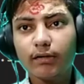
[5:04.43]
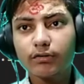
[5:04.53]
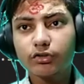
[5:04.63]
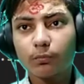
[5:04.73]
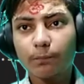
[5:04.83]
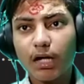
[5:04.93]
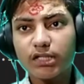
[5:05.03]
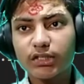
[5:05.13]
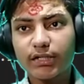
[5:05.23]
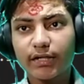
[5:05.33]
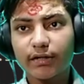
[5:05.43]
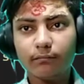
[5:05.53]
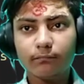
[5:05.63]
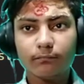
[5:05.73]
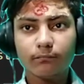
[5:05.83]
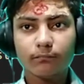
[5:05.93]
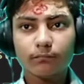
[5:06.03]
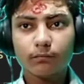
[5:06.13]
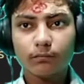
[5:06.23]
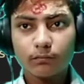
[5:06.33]
so pass it here
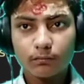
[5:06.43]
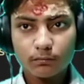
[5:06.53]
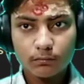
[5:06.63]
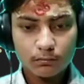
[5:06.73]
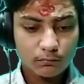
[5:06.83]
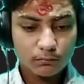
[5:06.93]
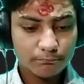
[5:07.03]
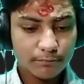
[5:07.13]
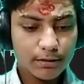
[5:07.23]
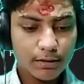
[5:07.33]
minute